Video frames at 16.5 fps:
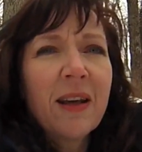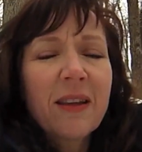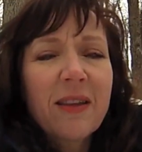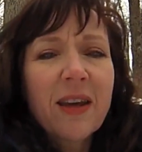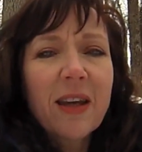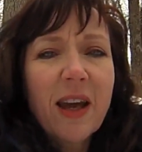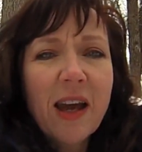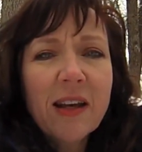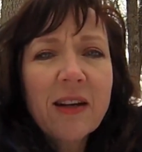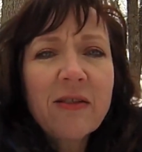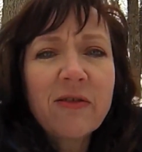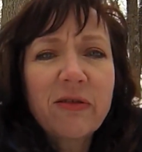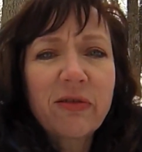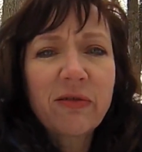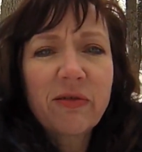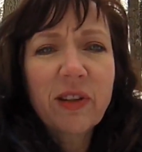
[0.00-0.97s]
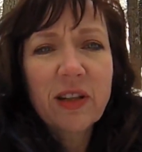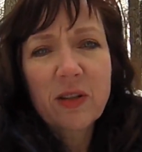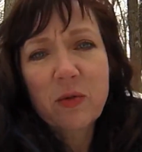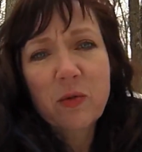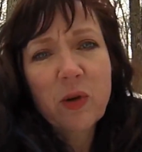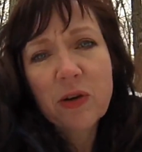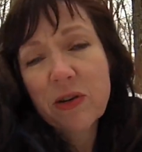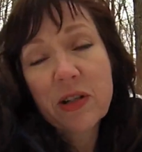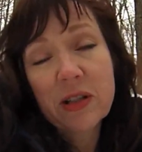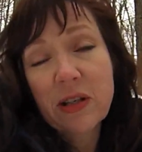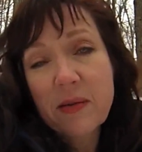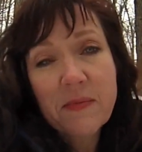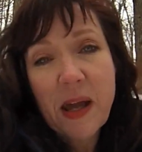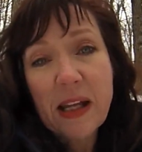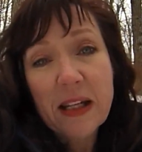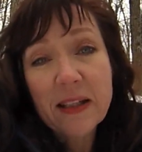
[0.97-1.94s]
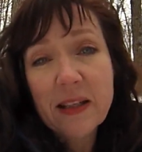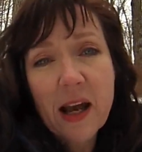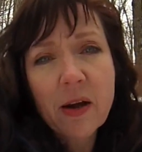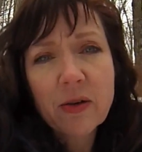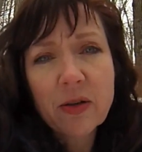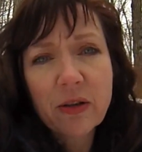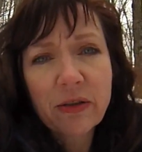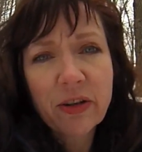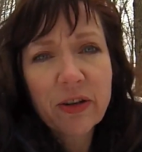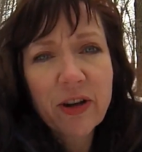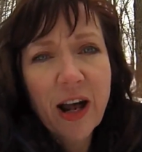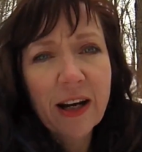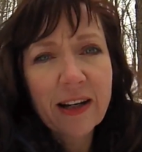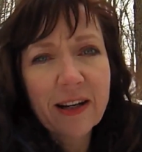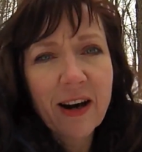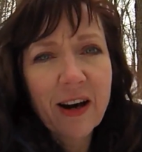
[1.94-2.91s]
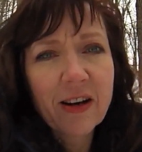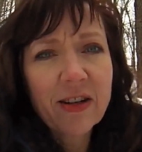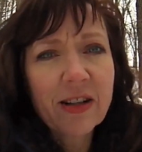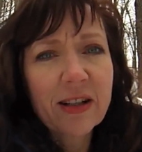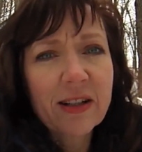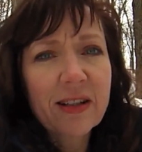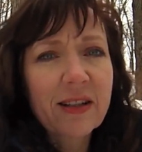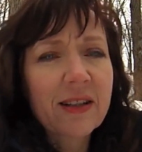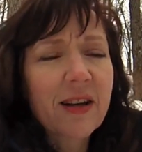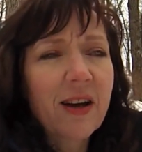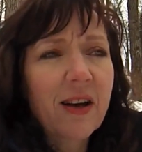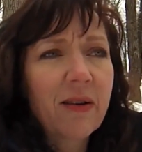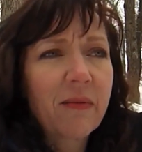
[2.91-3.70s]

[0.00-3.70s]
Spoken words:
they kind of, as weird as it might sound if you're not an artist,